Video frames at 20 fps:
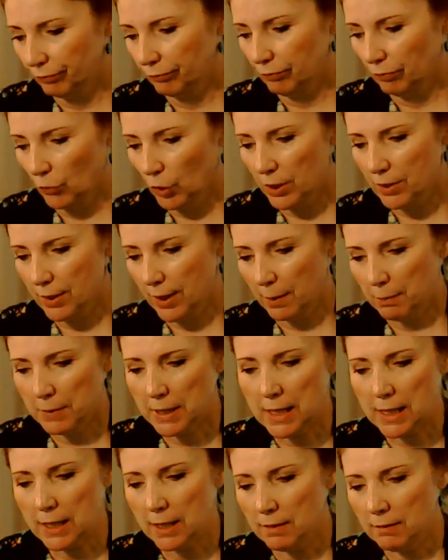what does that
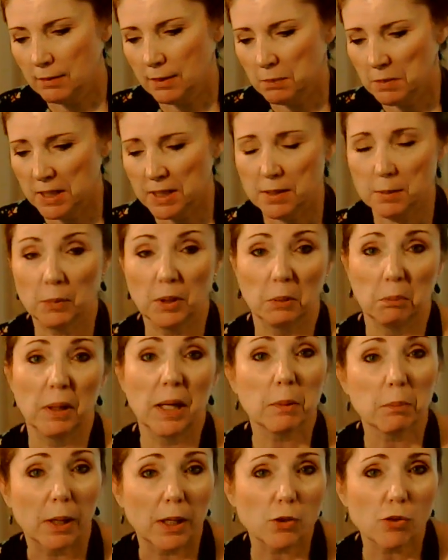mean? It means I'm going to
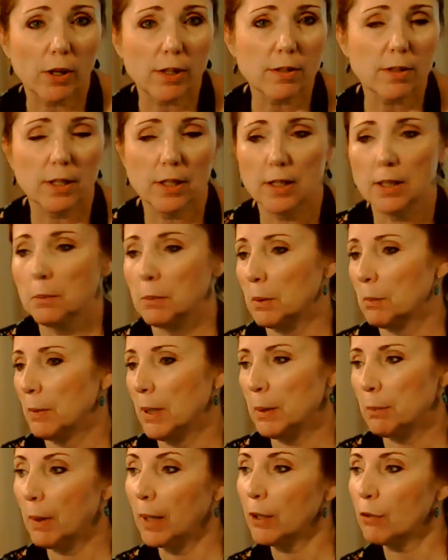make my dressing, I'm going to
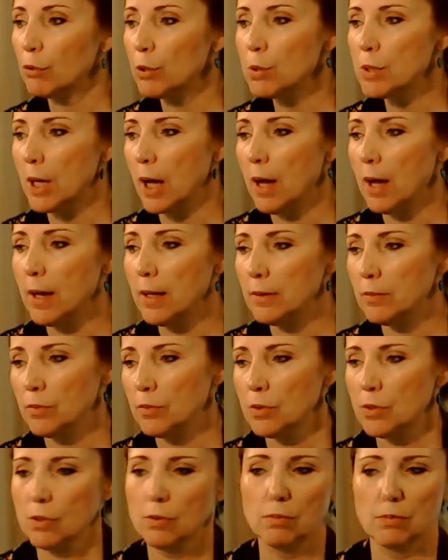make my
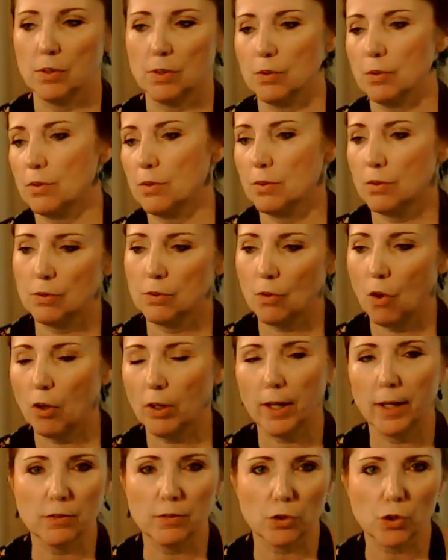croutons. There's all
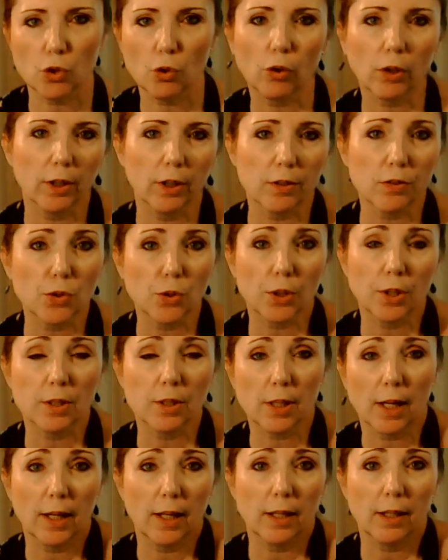kinds of shortcuts you can
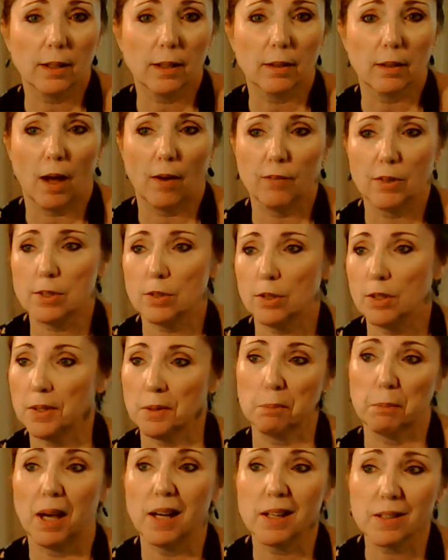take. Obviously you can
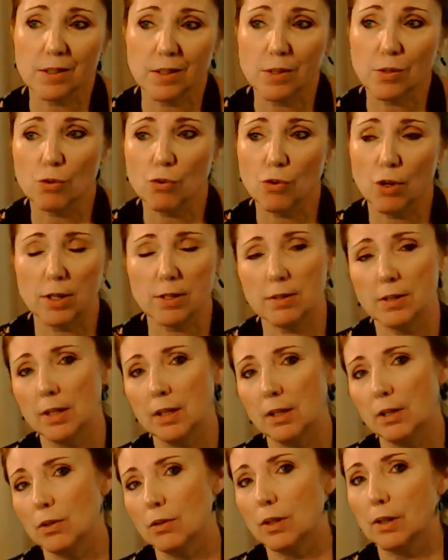buy Caesar
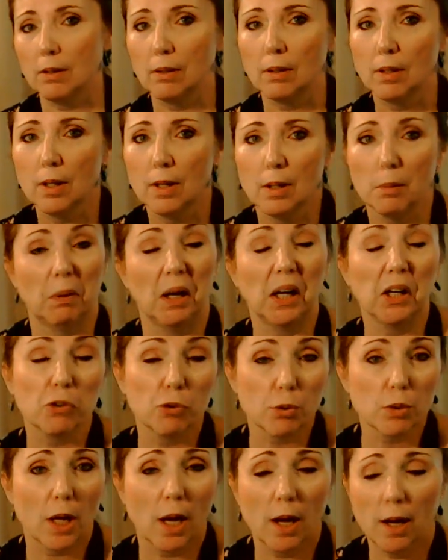dressing, you can buy
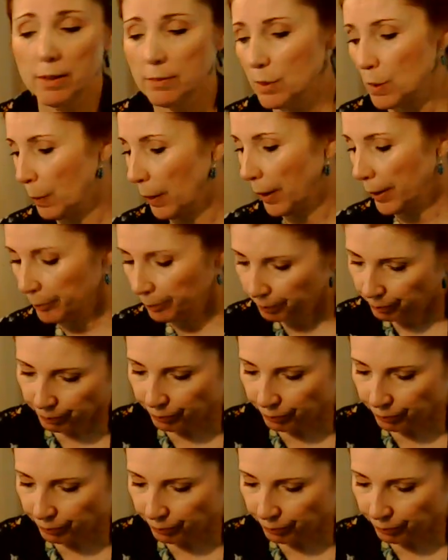croutons, but